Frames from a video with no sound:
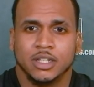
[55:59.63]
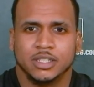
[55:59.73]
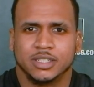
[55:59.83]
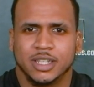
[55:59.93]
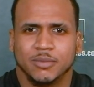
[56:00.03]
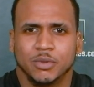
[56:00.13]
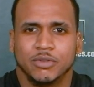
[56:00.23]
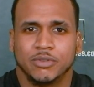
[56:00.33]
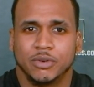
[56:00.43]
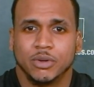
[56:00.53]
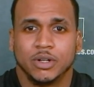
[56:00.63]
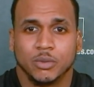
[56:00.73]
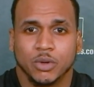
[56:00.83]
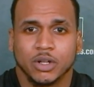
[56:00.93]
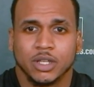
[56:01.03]
just keep moving forward
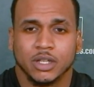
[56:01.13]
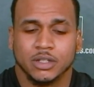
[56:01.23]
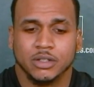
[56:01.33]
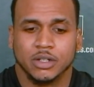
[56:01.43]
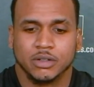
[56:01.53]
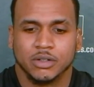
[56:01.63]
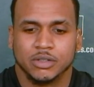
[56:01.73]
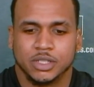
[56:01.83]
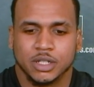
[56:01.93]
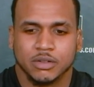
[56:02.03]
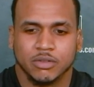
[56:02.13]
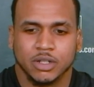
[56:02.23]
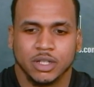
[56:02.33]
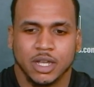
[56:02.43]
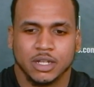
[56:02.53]
and working. You know, Coach L
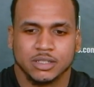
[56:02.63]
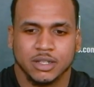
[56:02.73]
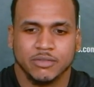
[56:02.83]
really had us